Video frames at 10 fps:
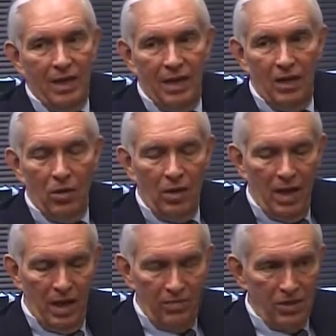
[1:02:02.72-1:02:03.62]
And all
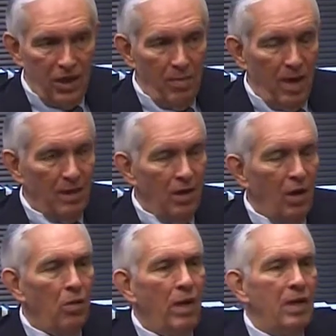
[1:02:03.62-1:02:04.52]
I'd have to say back then,
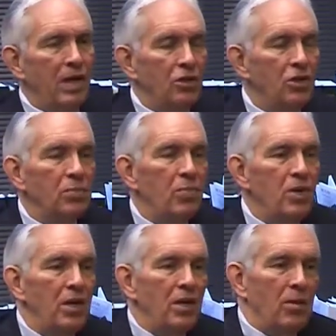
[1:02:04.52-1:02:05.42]
all right, just
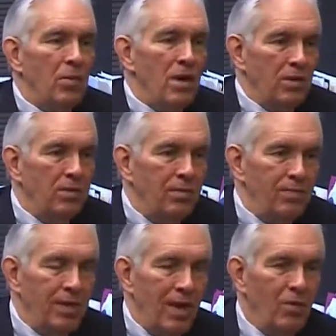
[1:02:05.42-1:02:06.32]
put it in the mail,
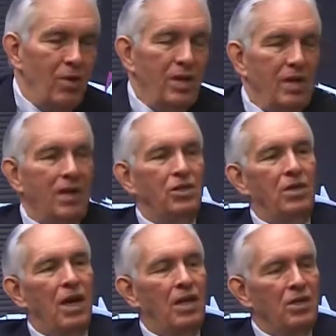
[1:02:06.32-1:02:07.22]
and when it gets
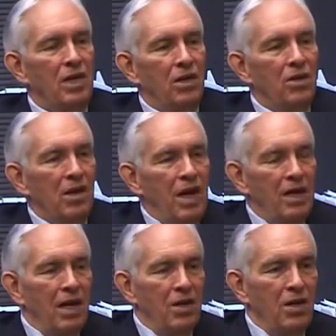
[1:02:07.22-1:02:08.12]
here, I'll take a look at it
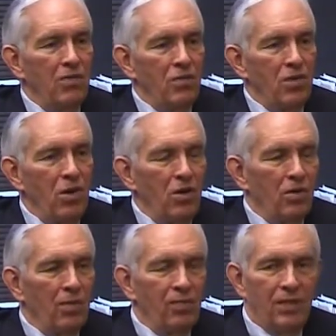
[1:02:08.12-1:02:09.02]
and I'll give you a
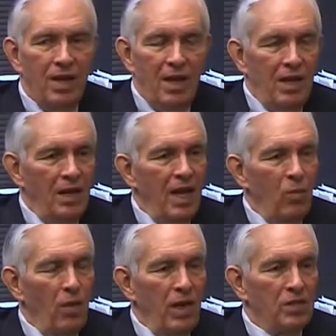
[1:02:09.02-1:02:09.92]
call. Now
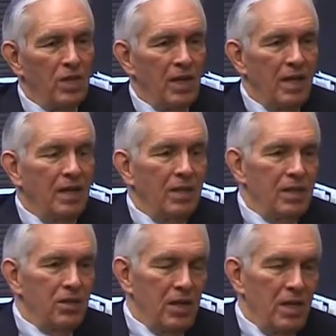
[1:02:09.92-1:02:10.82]
when I say that,
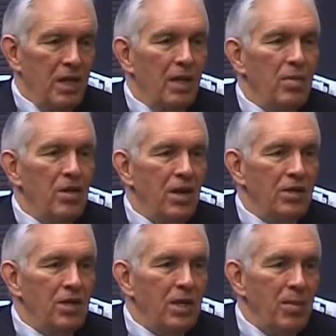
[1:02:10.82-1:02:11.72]
they say, it'll be there
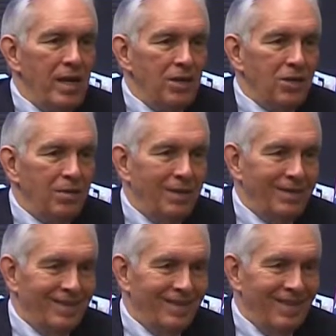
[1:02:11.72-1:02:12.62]
in 10 minutes.
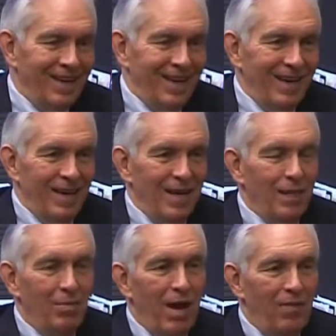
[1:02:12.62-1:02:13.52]
Exactly.
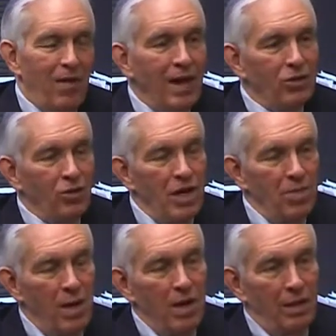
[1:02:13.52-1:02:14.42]
Either by fax or
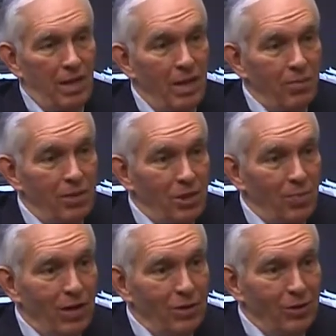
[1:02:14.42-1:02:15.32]
email, and that puts the
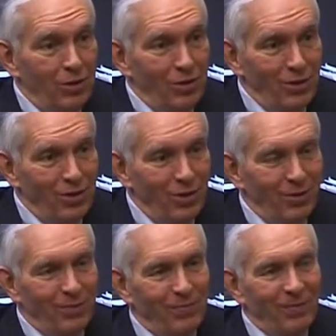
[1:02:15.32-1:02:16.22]
pressure on you, you
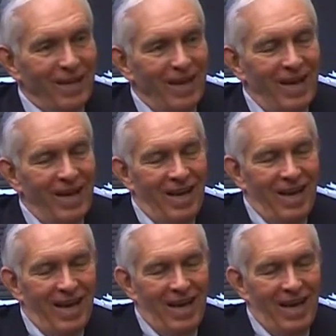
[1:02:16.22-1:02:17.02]
know. It does.